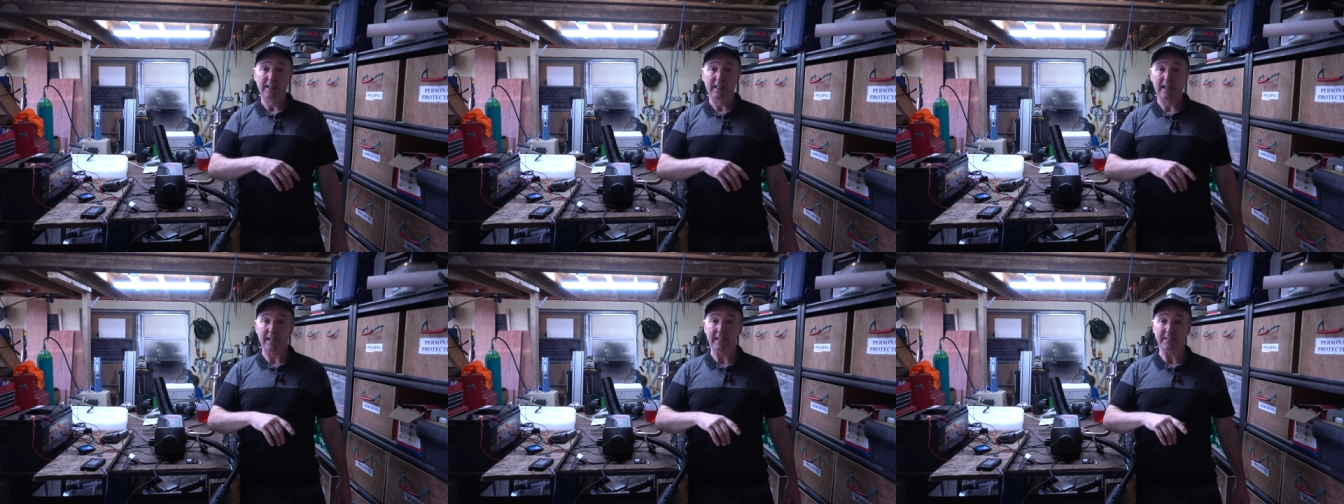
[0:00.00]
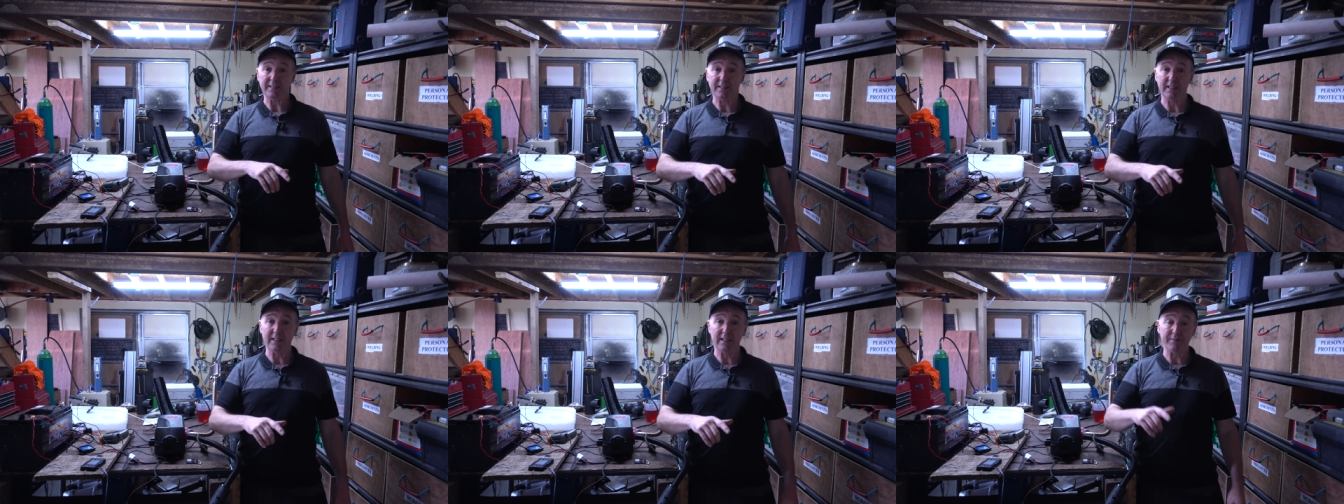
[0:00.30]

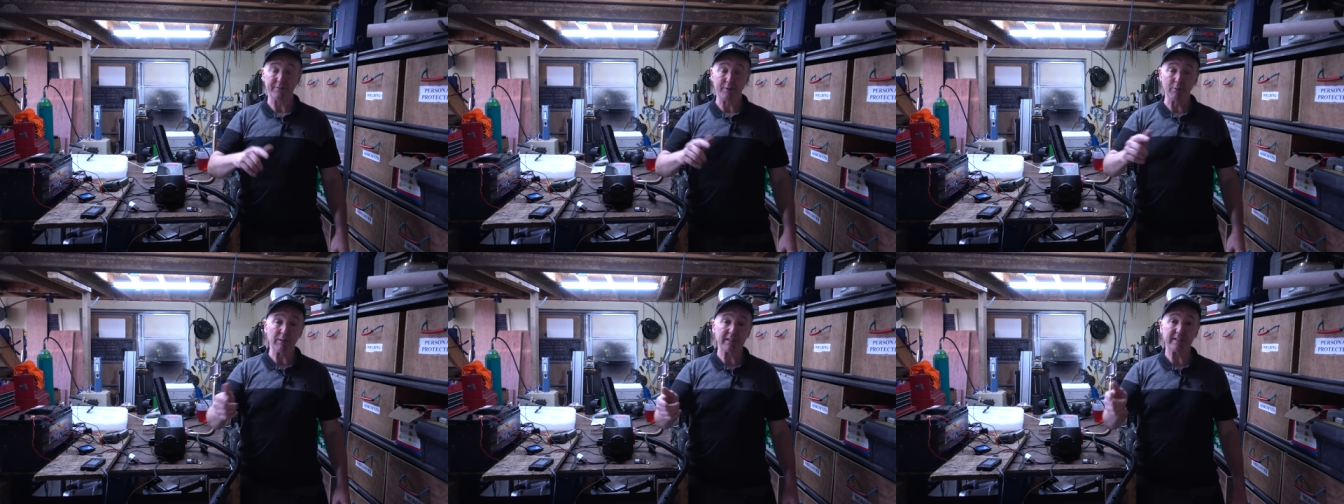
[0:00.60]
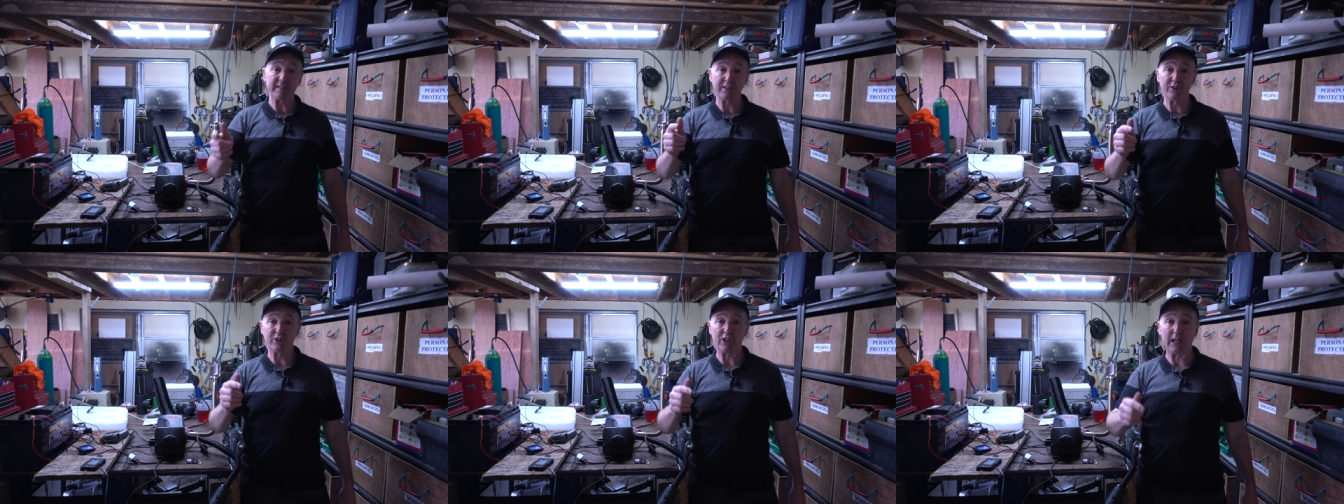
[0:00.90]
And uh, if you want to
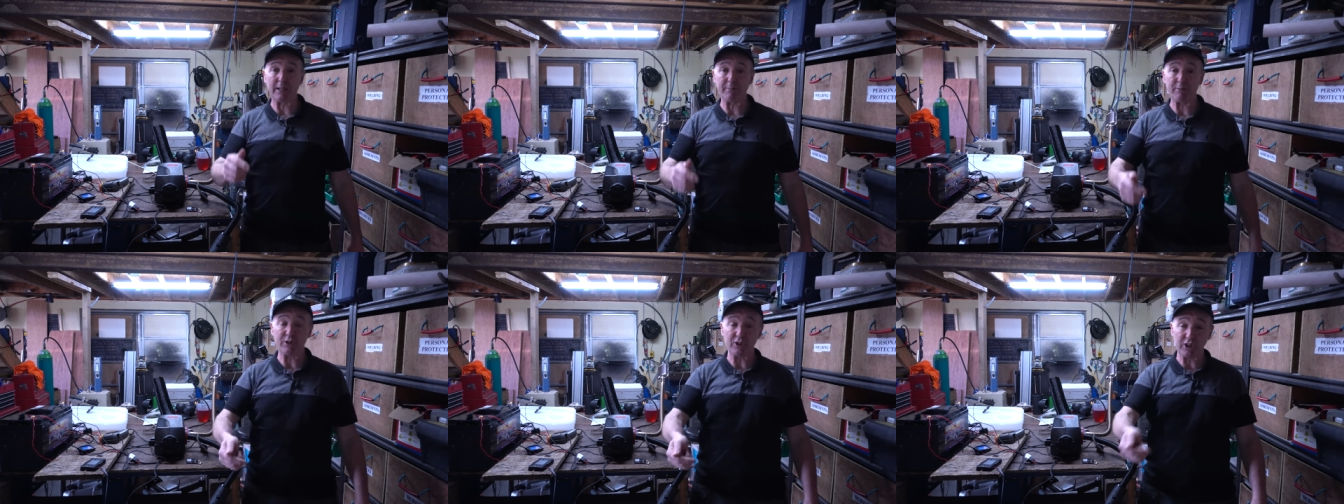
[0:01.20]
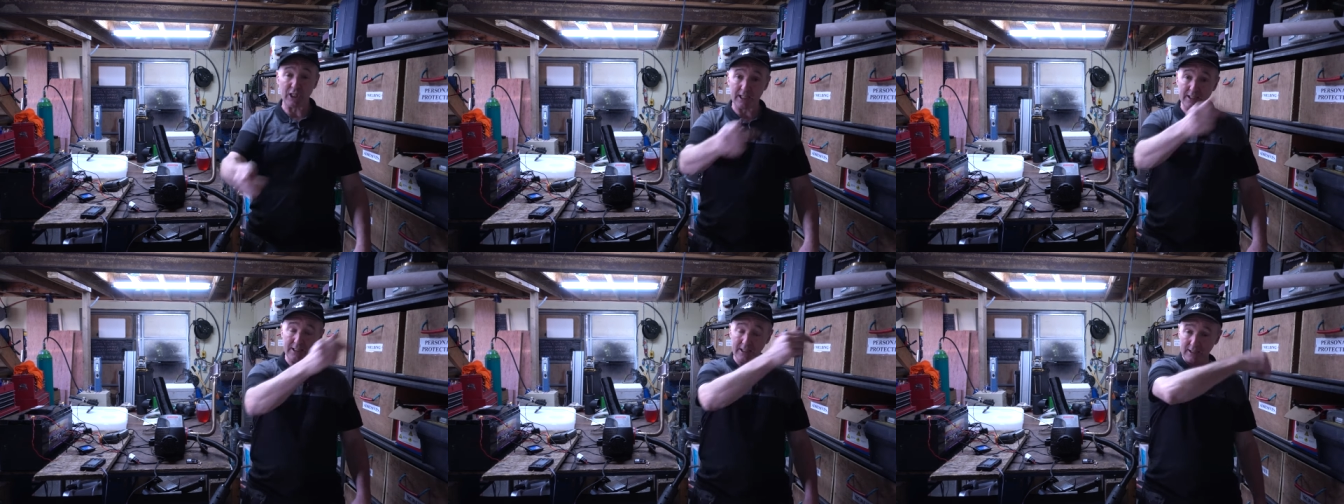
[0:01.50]
see Jamie's
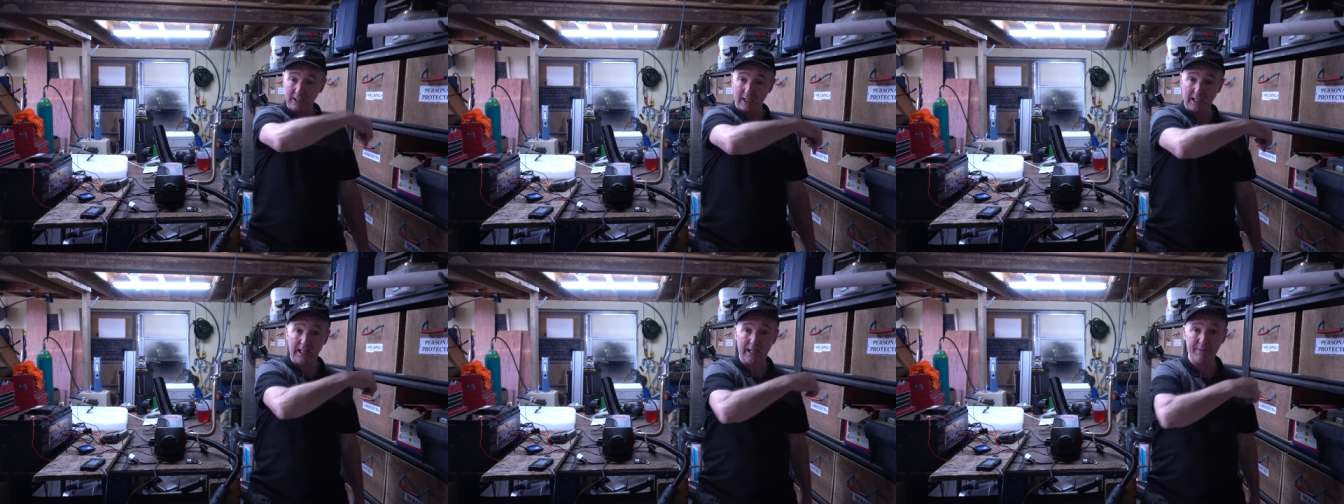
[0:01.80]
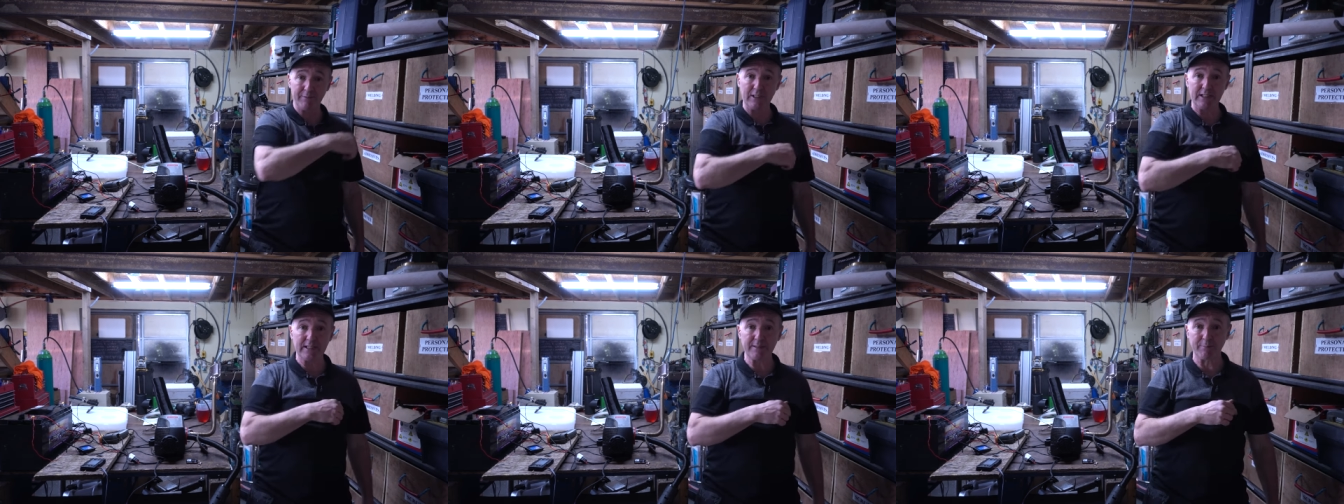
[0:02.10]
channel, I'll
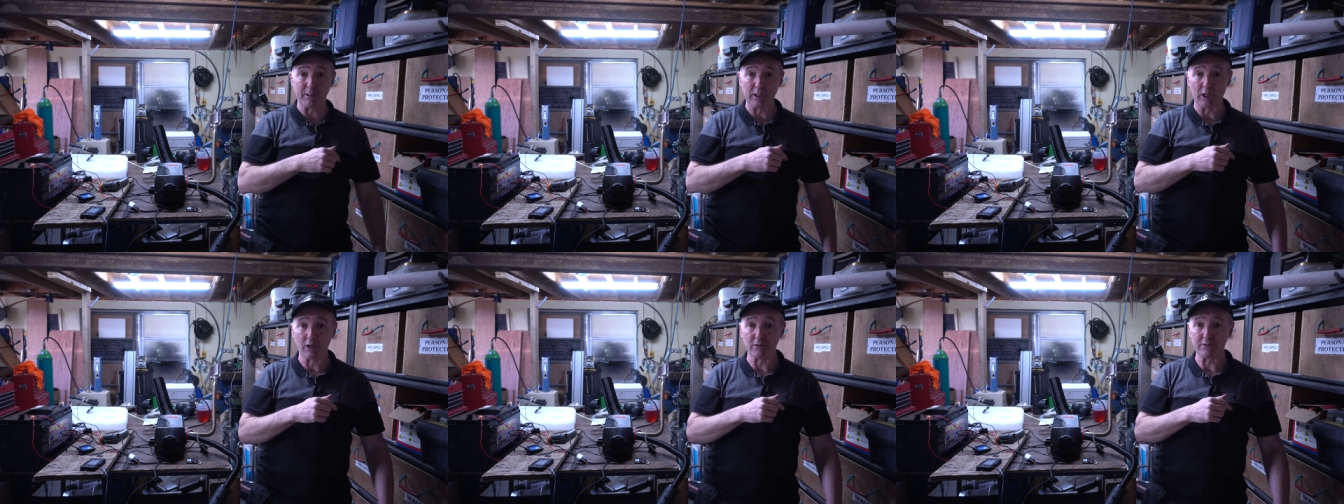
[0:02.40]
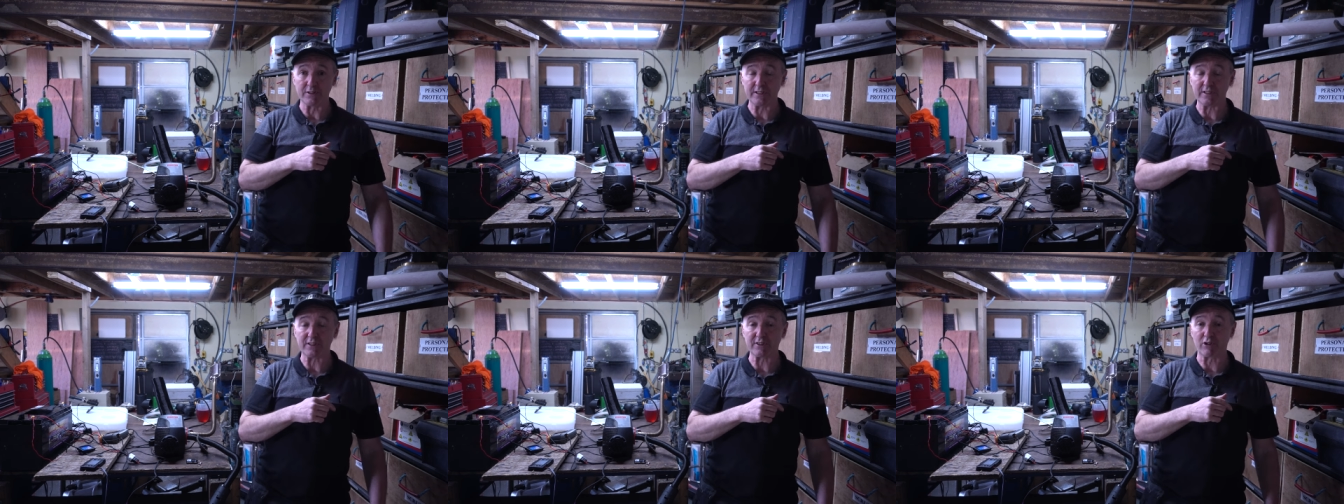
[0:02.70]
have a link
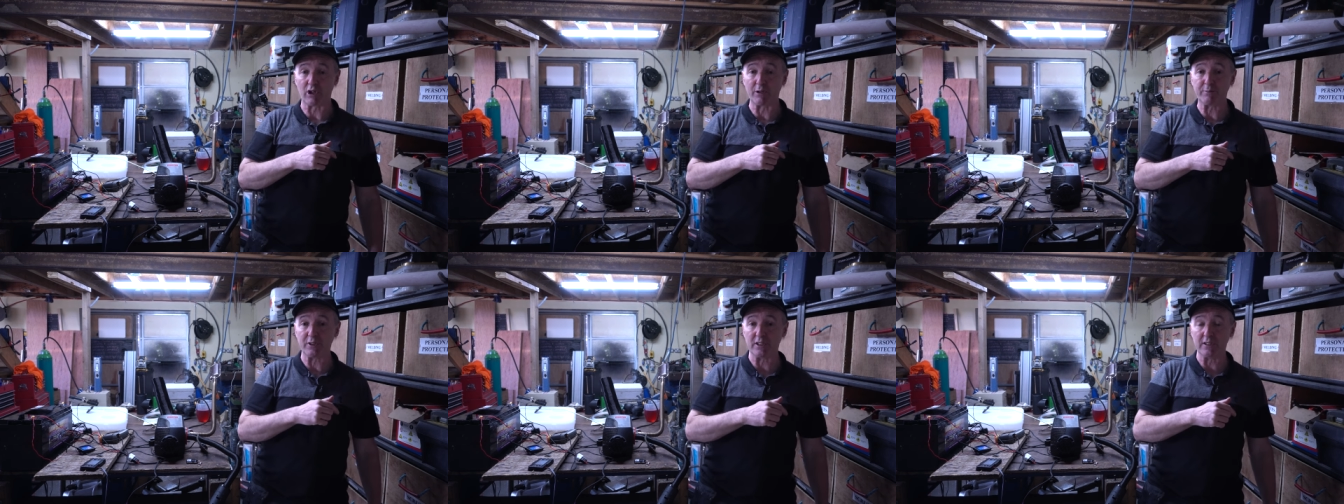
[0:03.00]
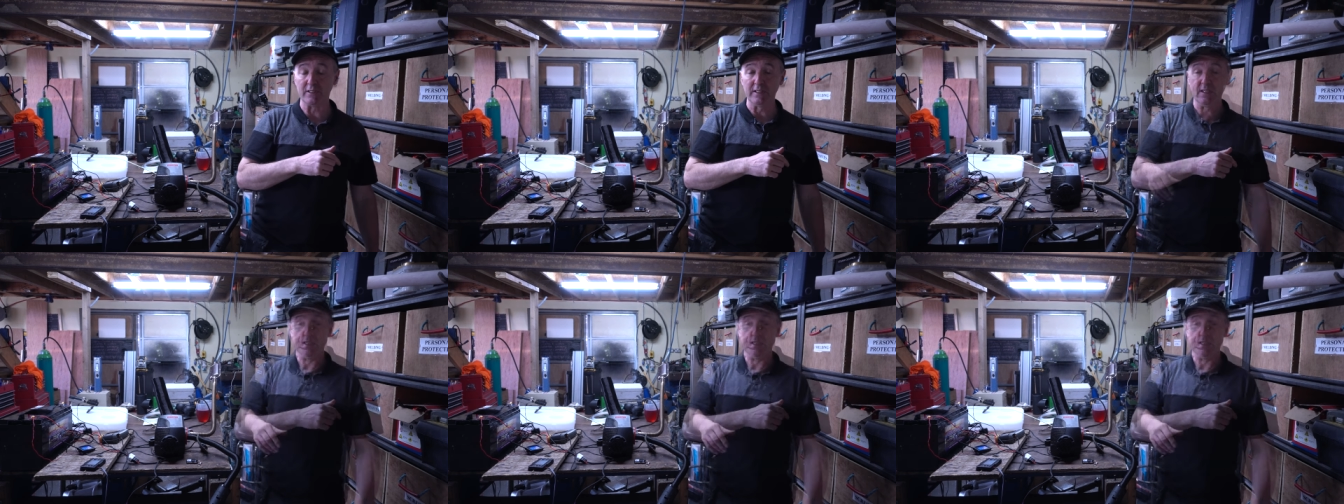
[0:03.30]
below in the description.